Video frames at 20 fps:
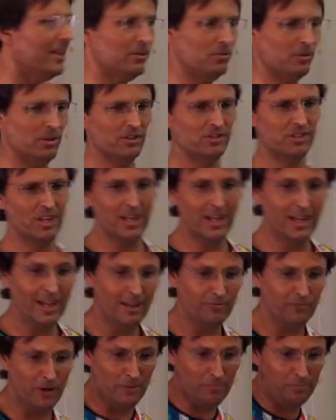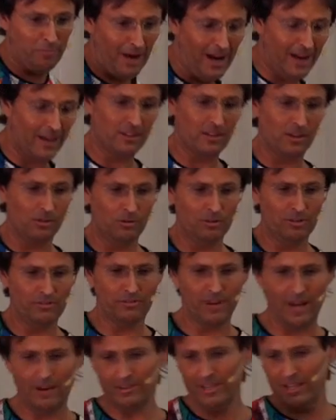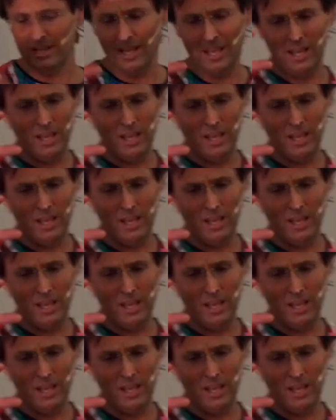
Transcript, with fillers: other words, if I break the law of gravity,